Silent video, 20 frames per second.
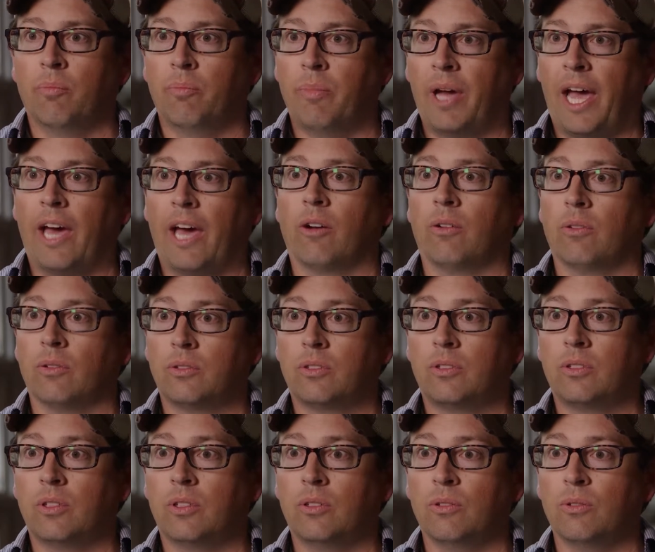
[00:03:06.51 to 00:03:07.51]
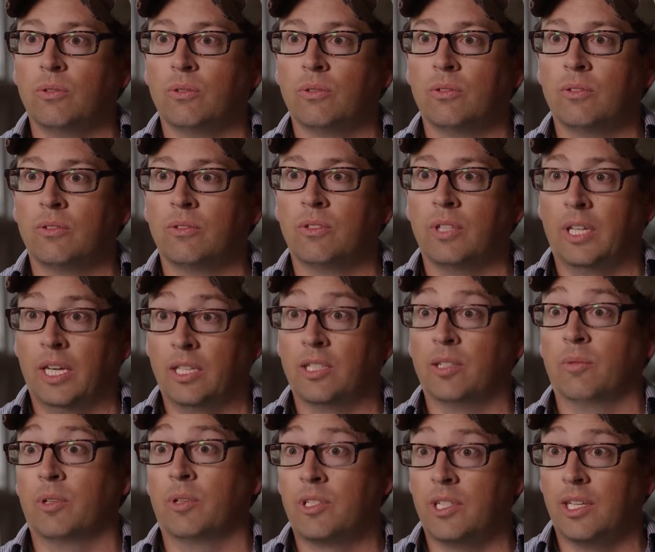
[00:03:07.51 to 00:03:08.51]
battles to
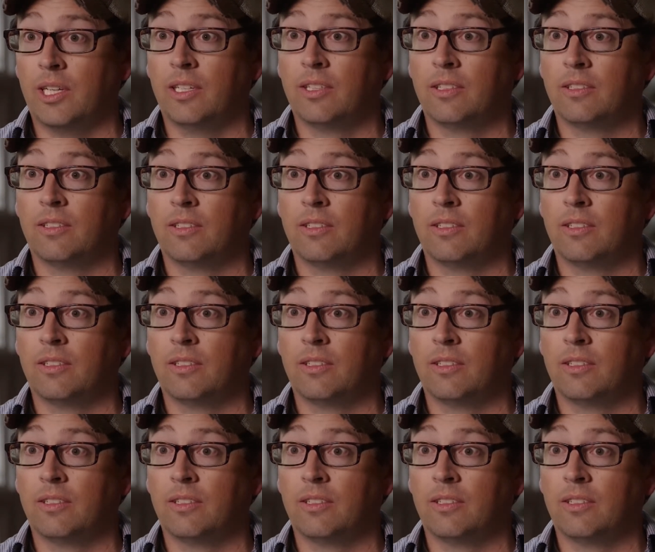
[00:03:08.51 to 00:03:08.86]
intimacy,